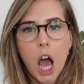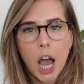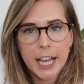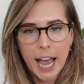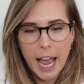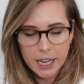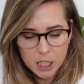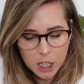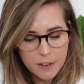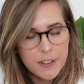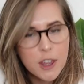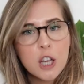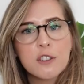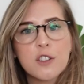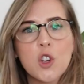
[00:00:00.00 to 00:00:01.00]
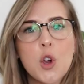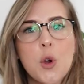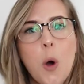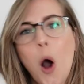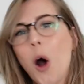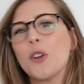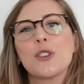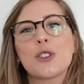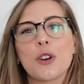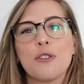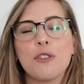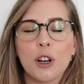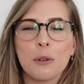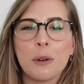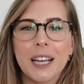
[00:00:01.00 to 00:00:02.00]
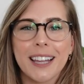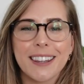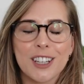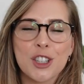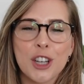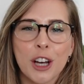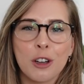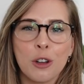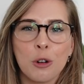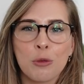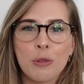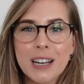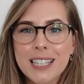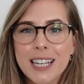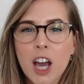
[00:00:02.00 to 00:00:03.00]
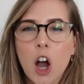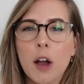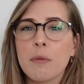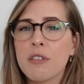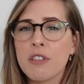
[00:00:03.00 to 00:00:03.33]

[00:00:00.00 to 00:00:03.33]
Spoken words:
Okay, so for those of you who aren't following this channel already, I'm